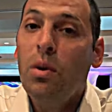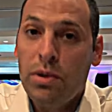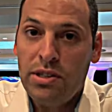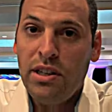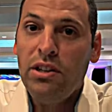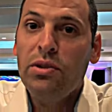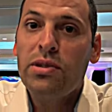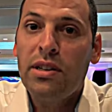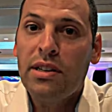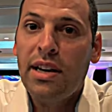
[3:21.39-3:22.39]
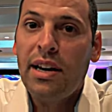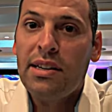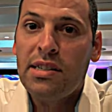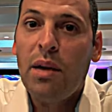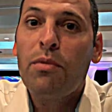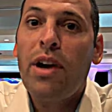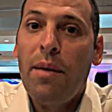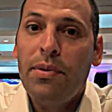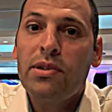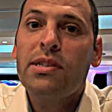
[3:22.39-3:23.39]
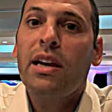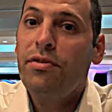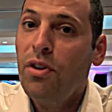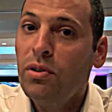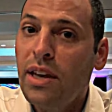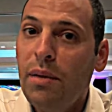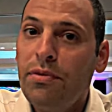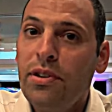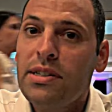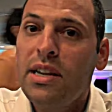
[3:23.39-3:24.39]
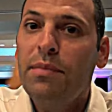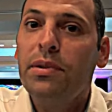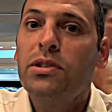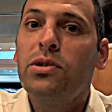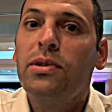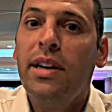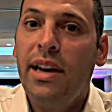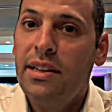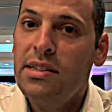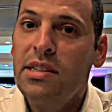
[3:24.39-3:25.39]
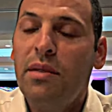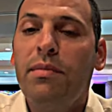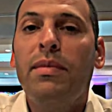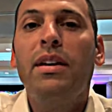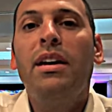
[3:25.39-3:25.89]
We're still using some wrappers like PhoneGap, for example, to gain some